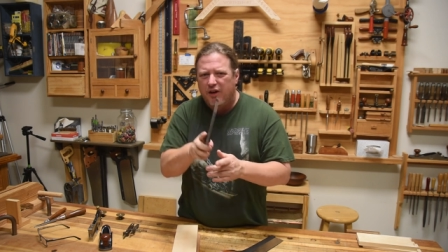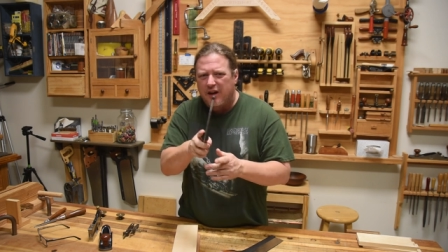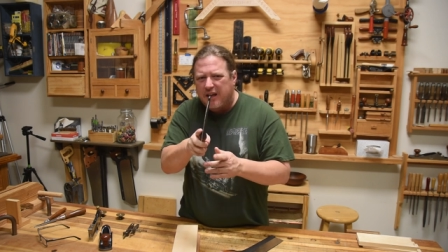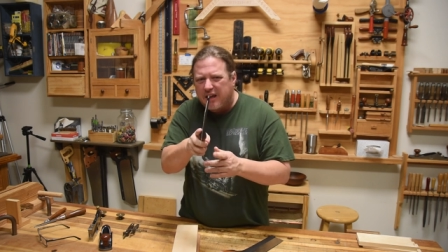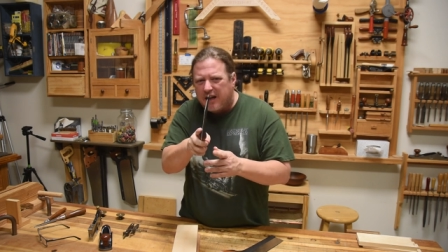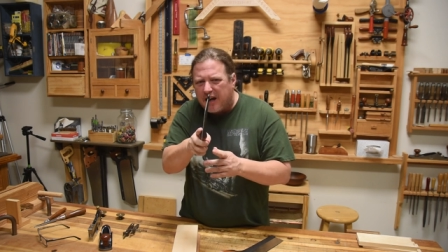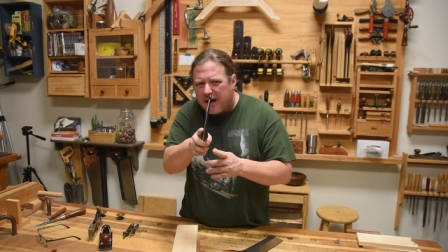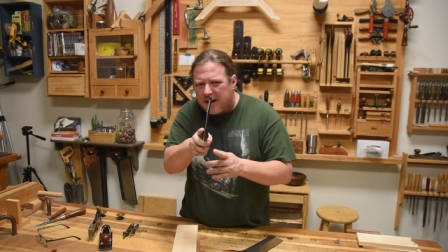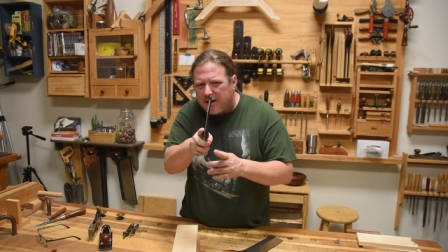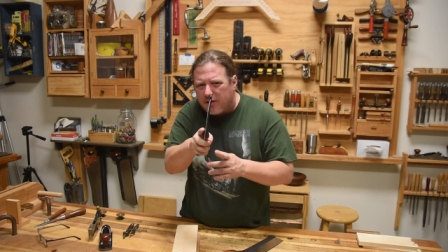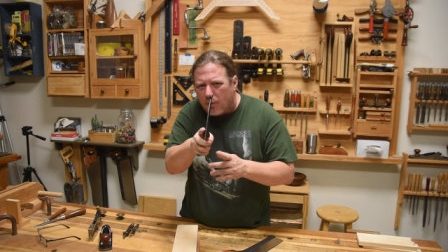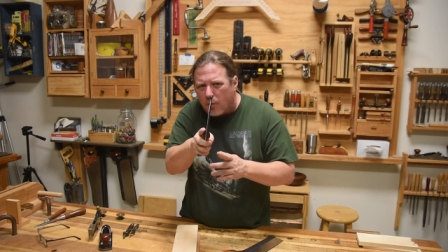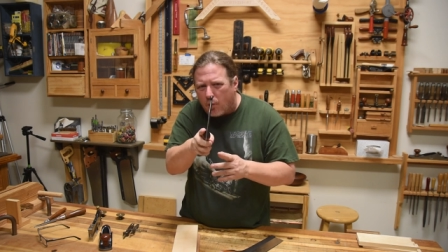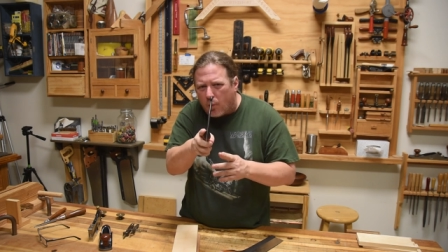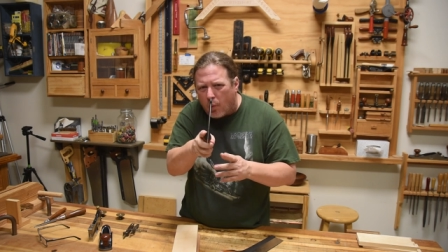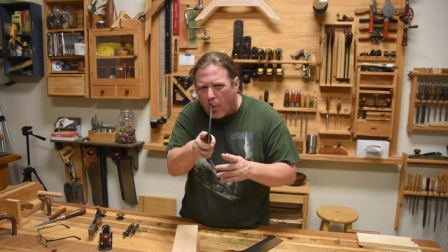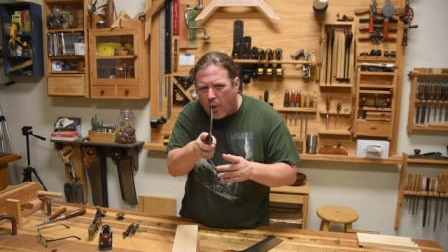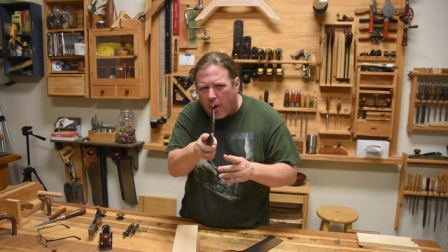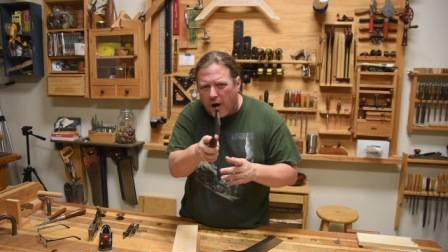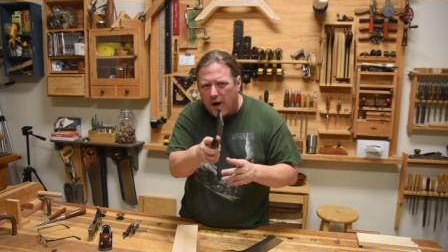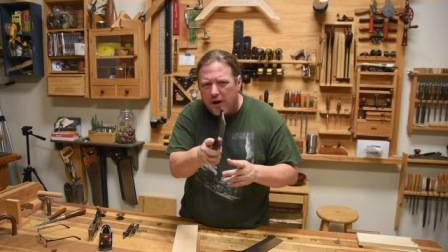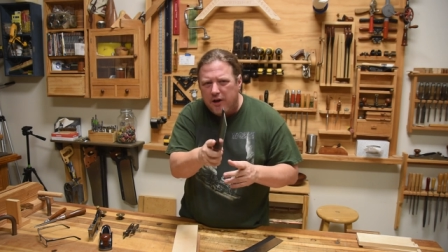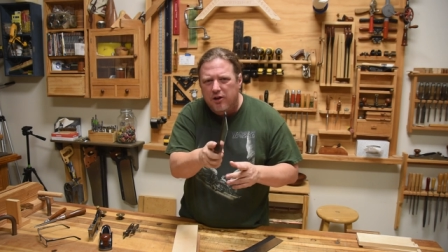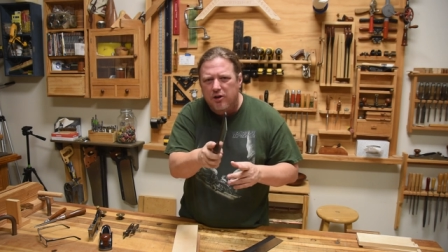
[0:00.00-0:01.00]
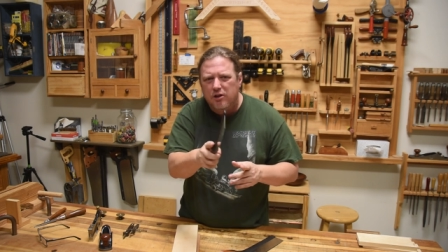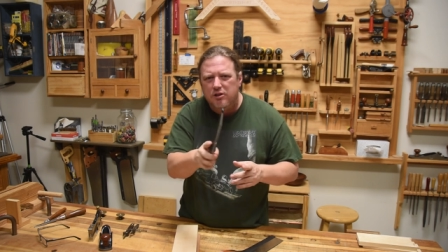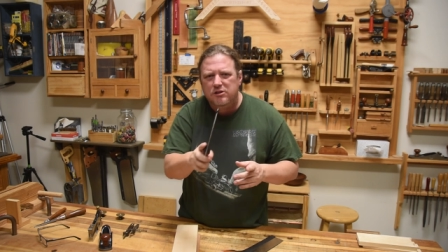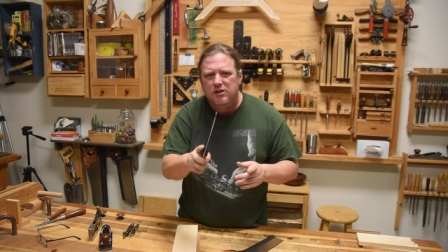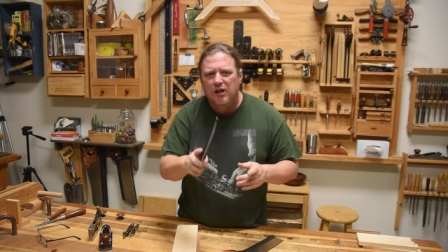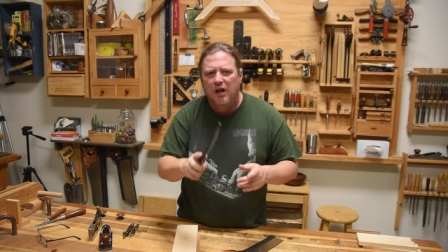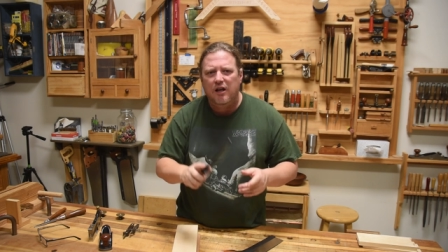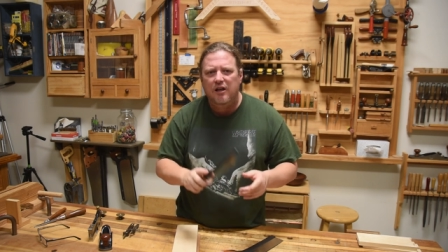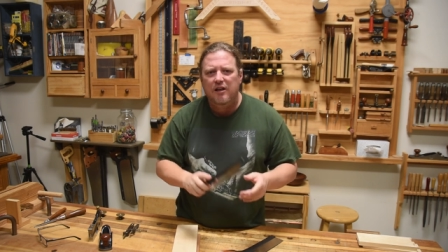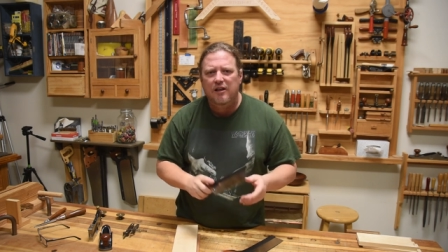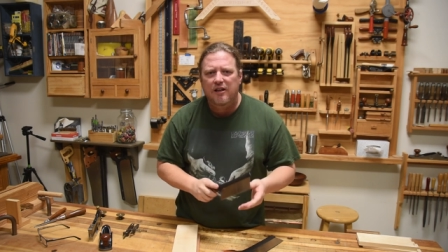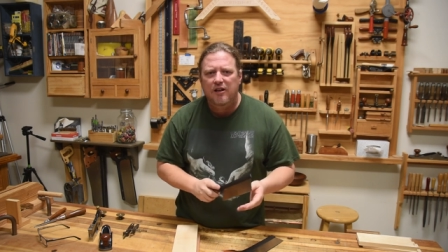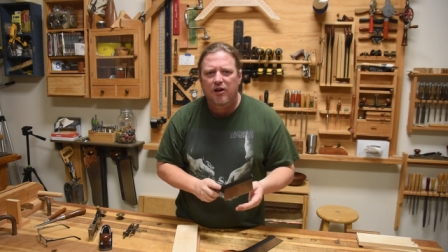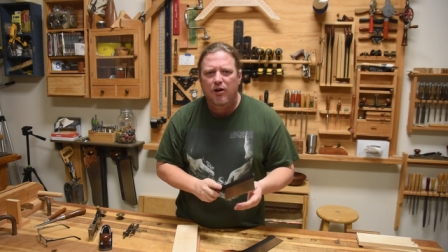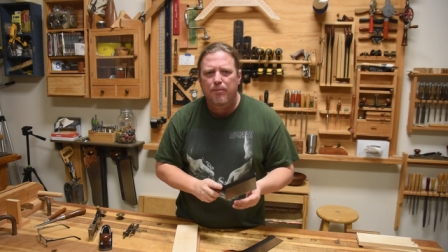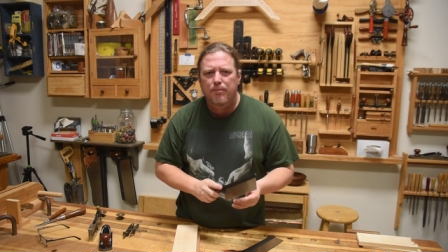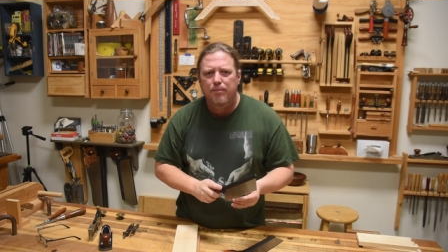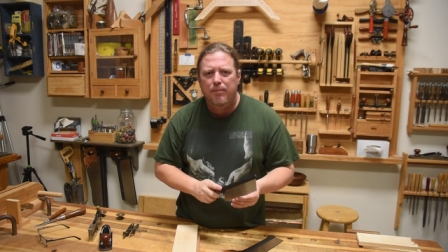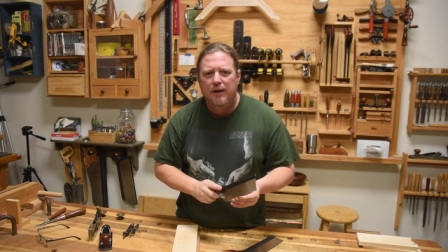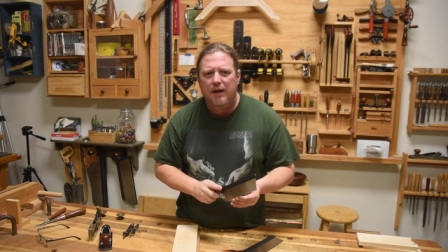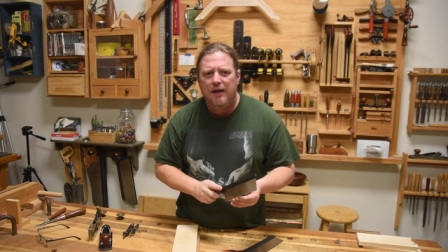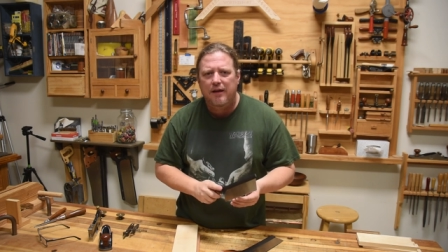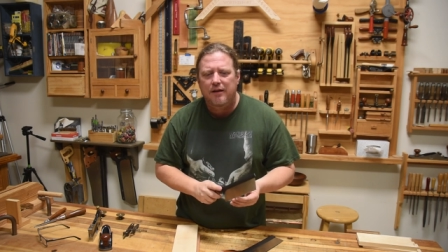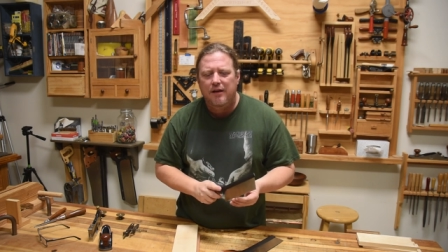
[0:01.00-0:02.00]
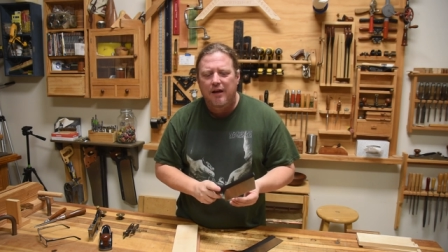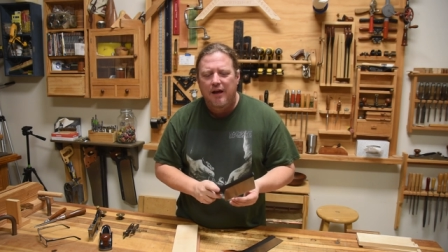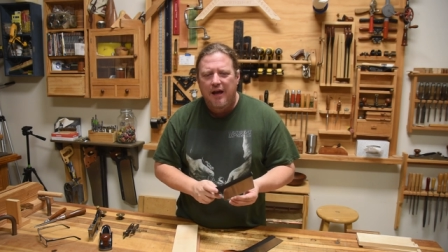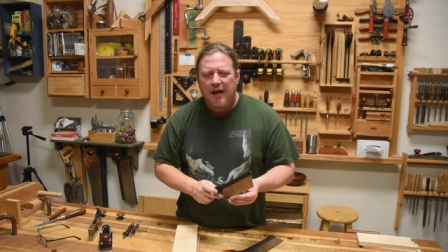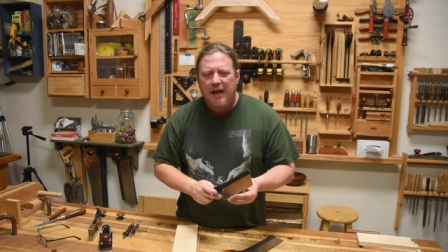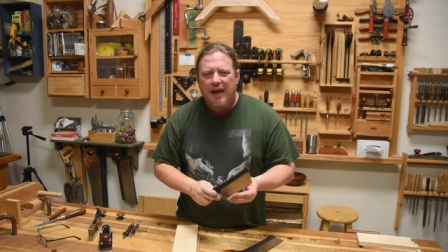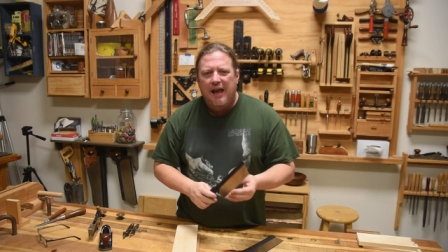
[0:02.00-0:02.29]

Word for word: it kind of wanders a little bit,